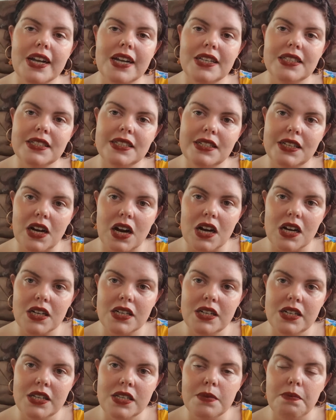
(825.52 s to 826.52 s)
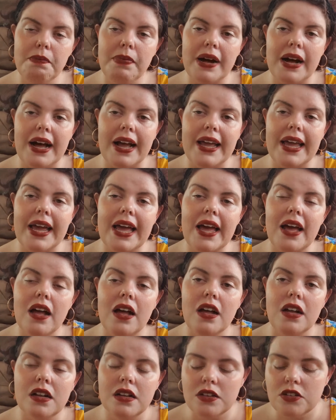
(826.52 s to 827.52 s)
into Darkness by
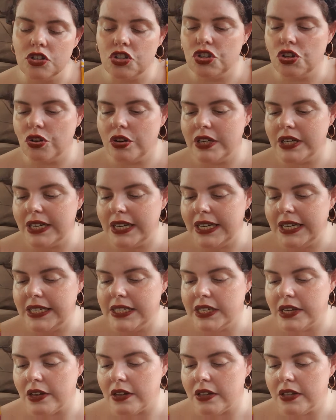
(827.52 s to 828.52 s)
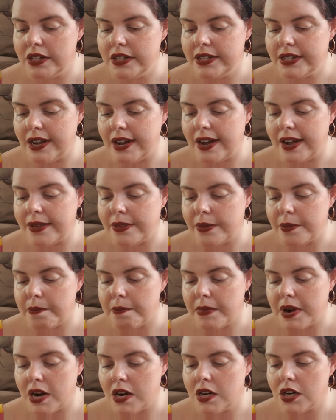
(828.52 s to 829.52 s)
John E. Douglas and
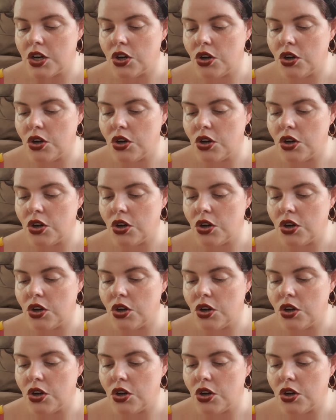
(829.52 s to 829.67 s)
Mark